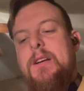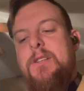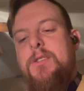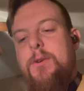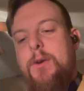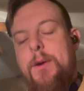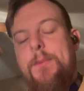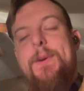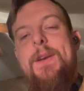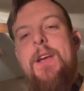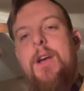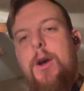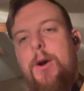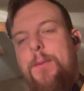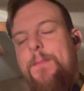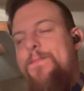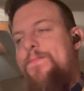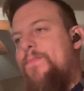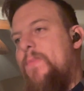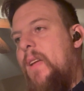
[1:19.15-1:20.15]
so here we
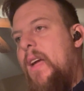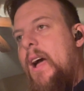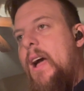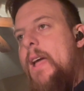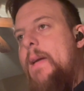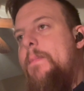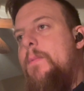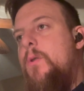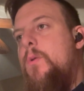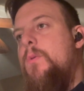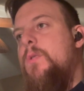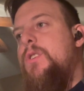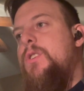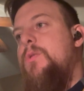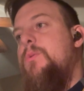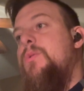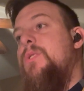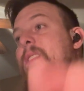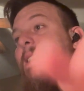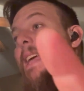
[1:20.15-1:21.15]
go. I am going
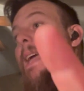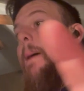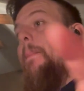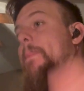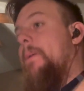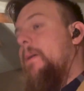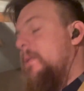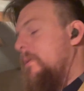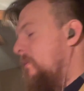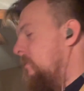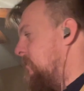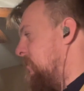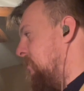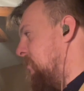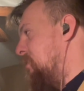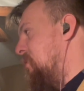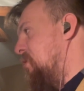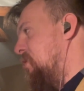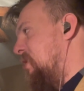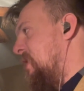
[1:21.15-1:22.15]
to skip
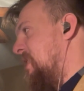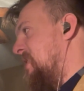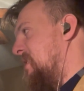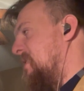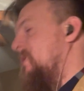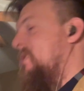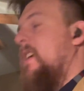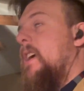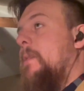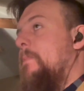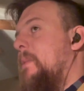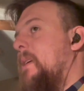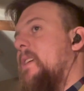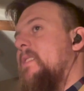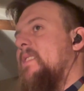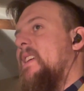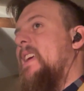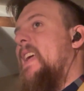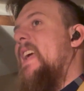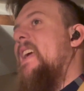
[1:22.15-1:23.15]
Genesis 10 because
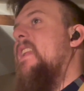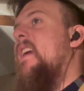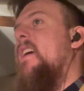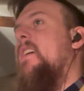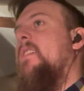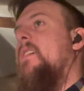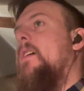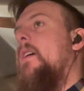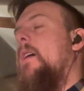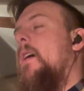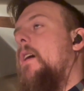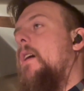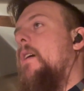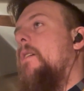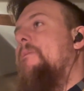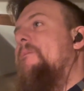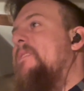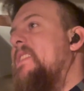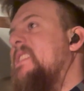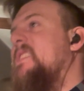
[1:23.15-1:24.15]
I cannot uh,
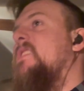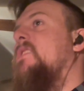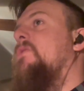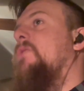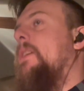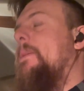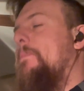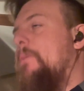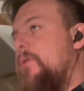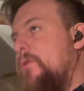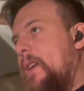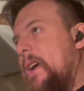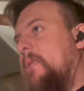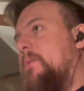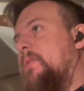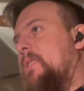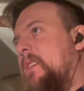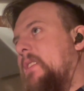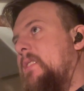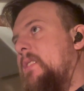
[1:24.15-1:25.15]
physically
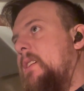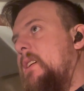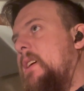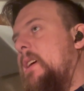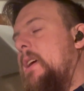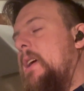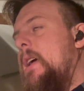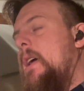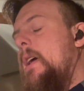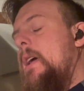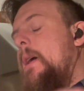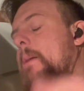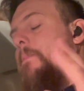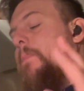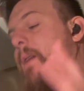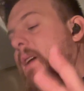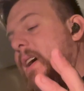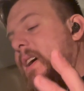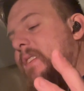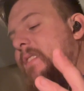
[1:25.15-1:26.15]
pronounce it.
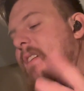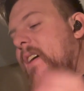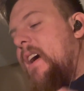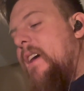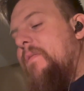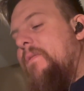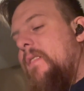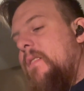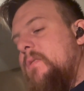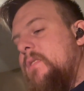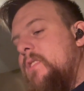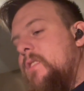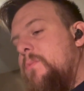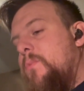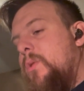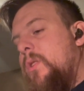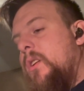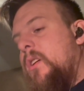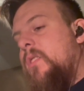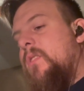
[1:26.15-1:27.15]
But I found
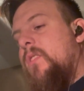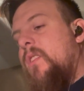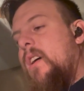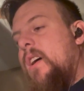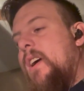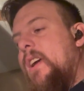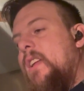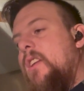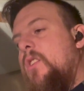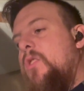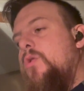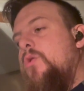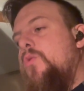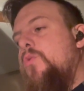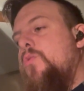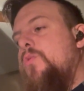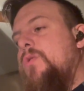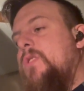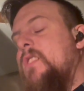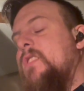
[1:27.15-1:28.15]
someone online
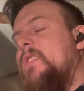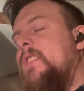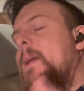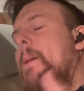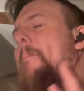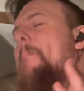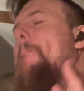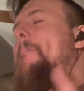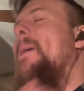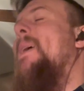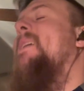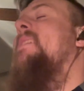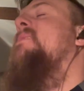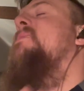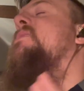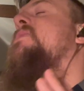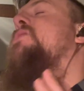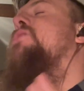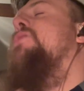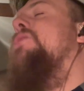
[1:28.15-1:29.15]
who does an
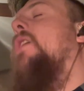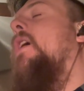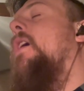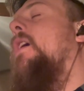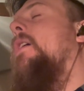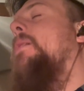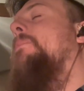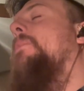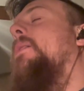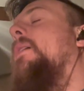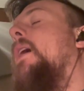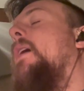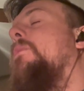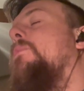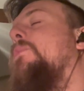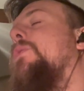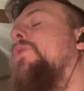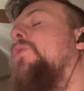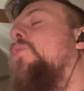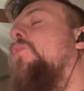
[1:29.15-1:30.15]
amazing job at
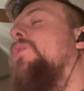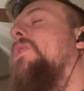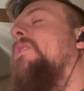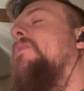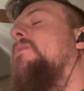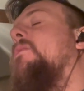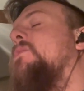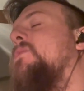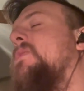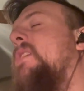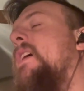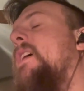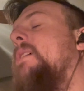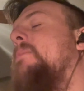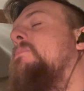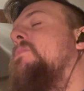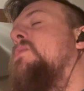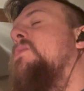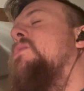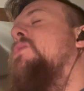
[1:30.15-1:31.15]
recording those
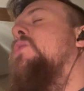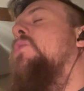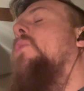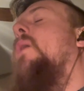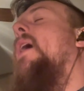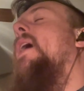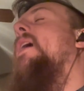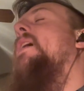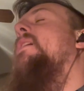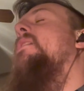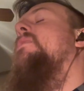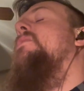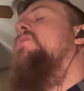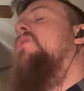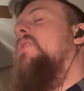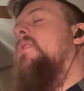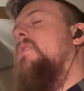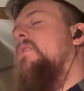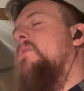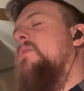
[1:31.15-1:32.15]
names. So I
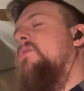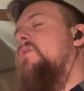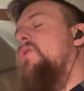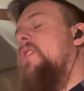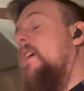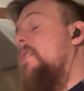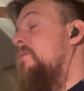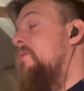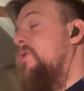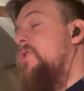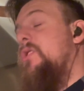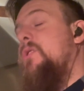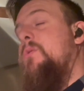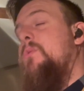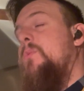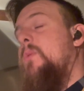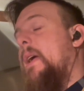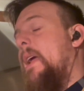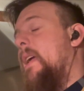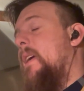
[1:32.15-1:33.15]
uh, challenge
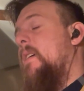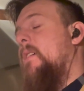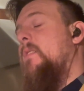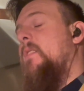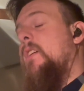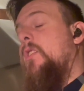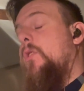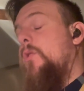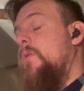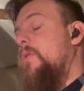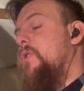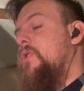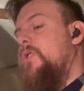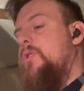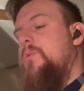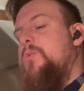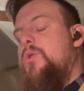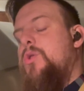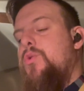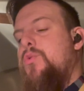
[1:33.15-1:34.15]
you and encourage
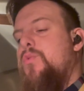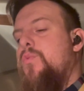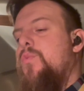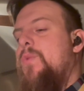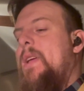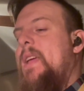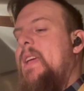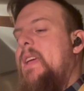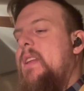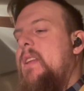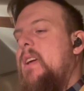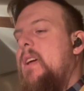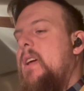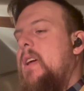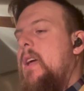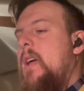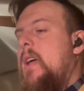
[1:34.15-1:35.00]
you to read